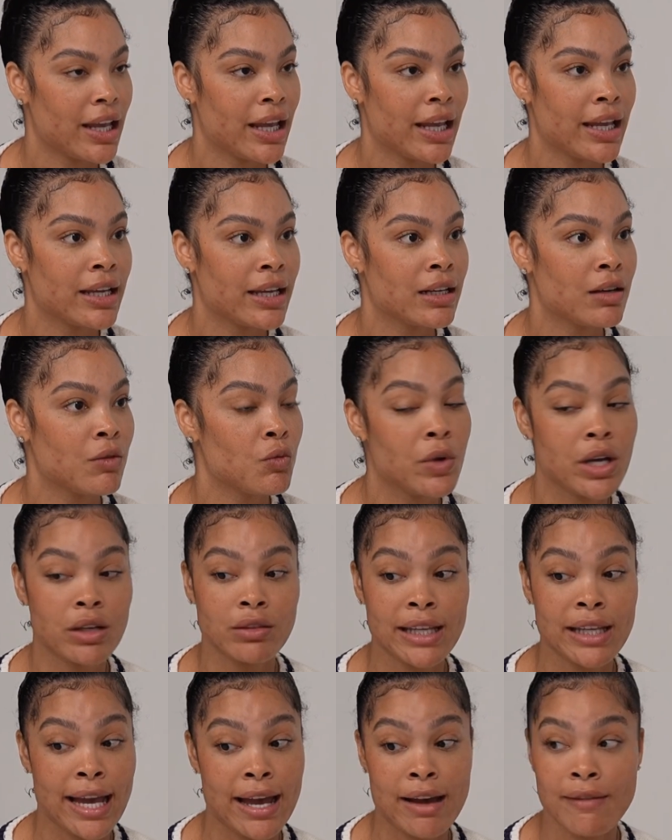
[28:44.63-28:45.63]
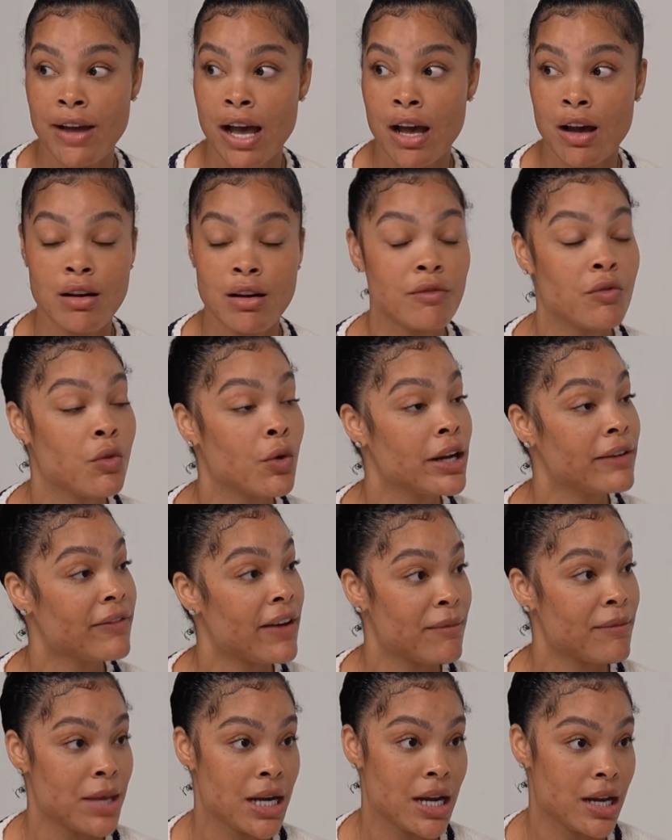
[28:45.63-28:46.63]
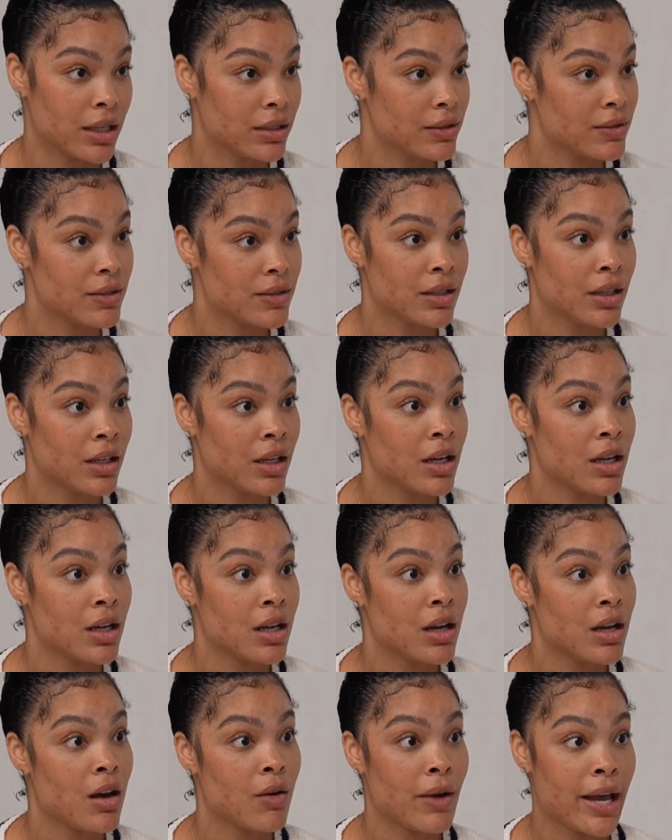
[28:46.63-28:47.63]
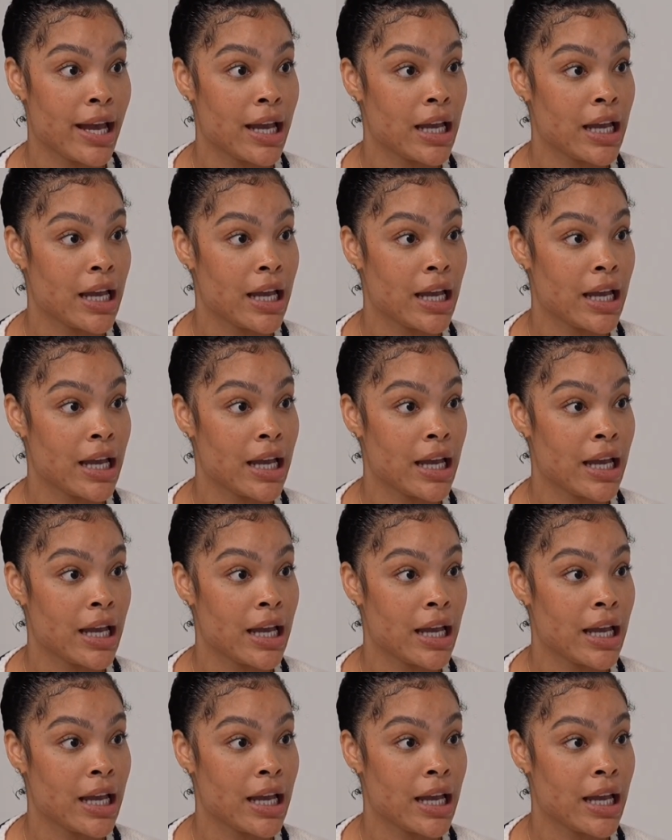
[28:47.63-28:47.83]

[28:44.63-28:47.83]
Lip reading: and we only have 45 minutes. Okay,